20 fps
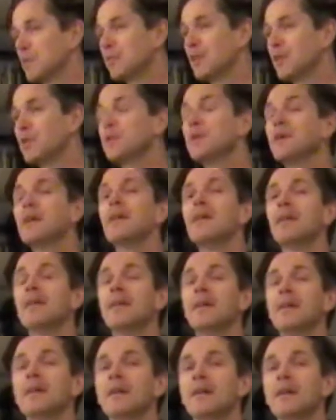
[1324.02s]
of you,
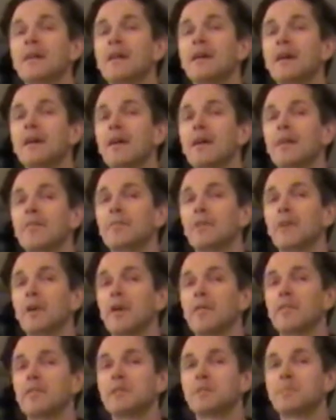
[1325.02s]
uh, for
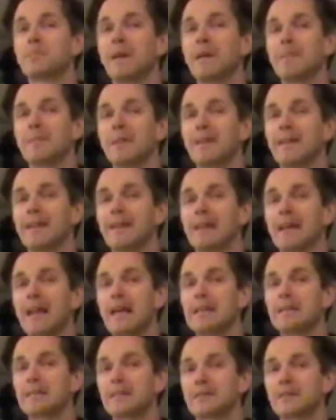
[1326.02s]
others maybe
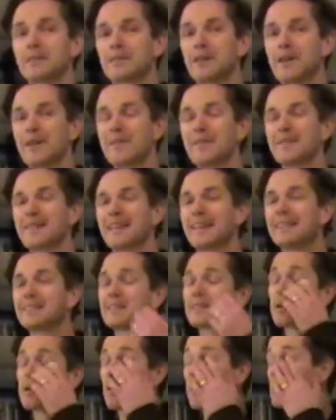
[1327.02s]
less so.
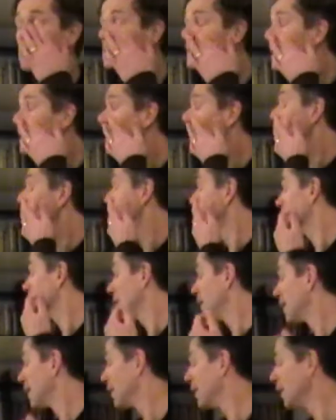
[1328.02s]
It's called
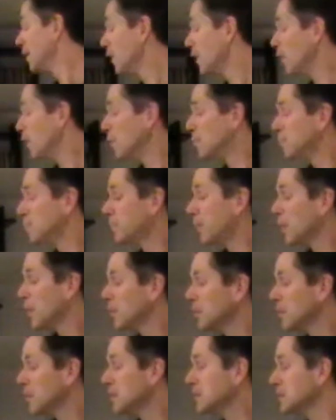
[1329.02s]
uh, A
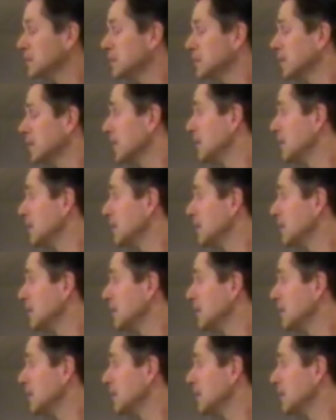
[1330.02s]
Polish